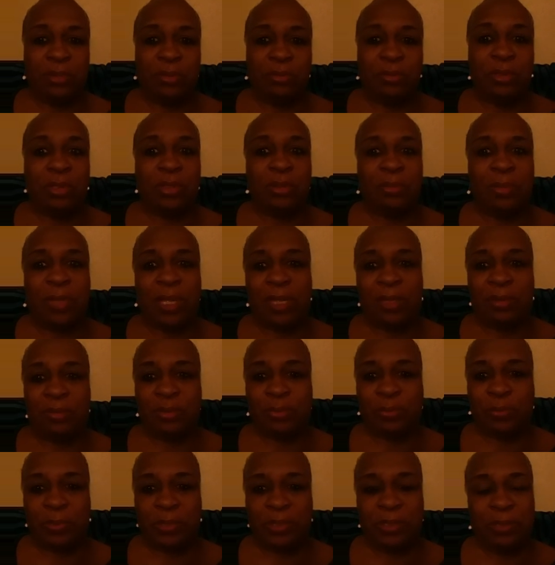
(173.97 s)
where the man was
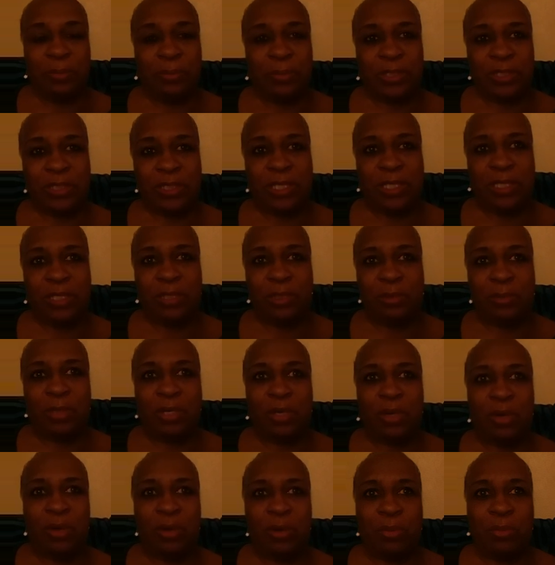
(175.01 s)
putting a machine on my
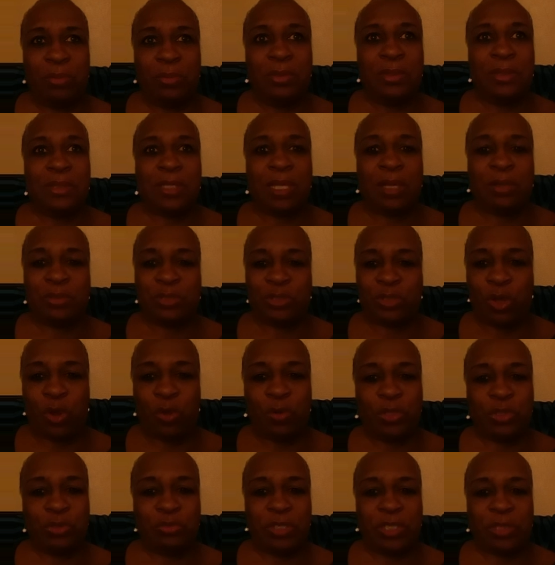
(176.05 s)
arm that was
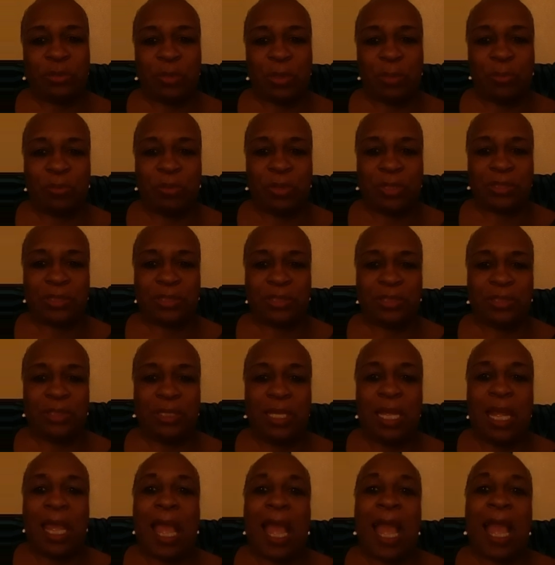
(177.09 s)
always raising my pressure.
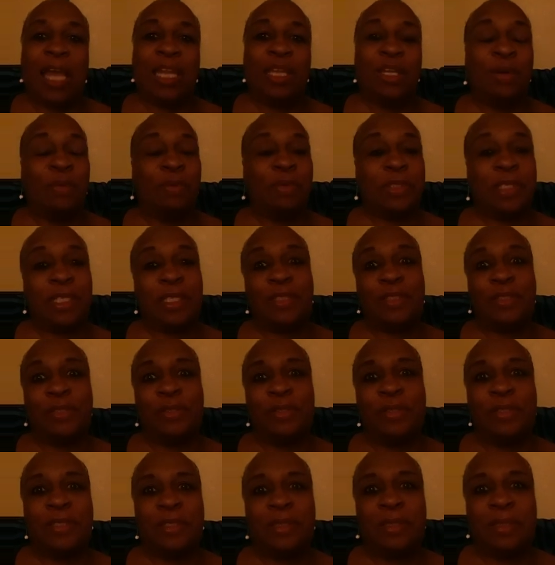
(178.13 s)
I know what they're
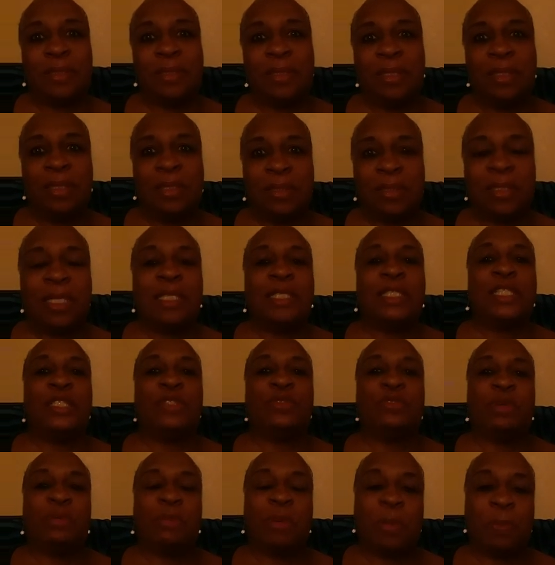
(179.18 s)
doing. They just
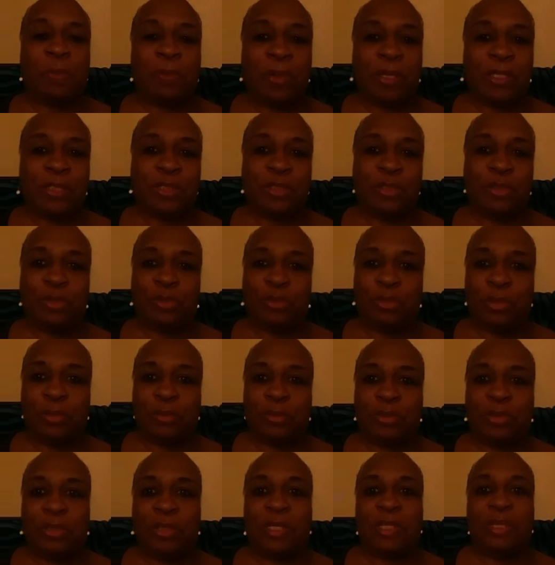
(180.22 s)
want my pressure to go up so they